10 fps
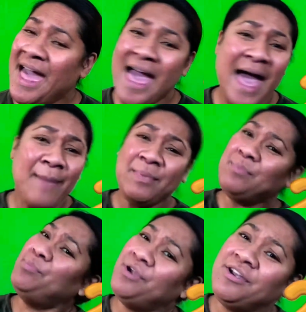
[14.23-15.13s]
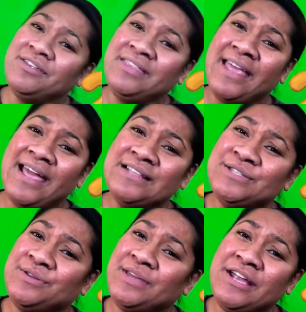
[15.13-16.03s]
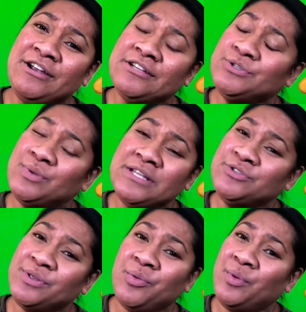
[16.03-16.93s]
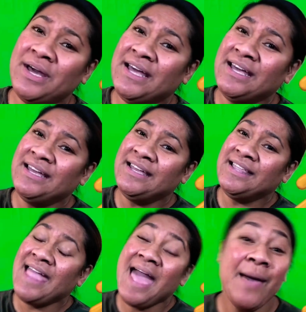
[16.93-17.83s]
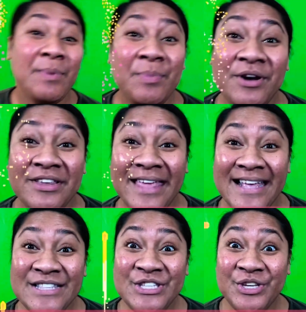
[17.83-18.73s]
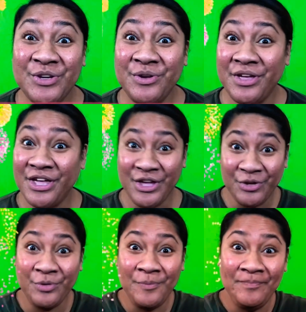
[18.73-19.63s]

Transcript: Happy birthday to year 2021. Happy birthday to you.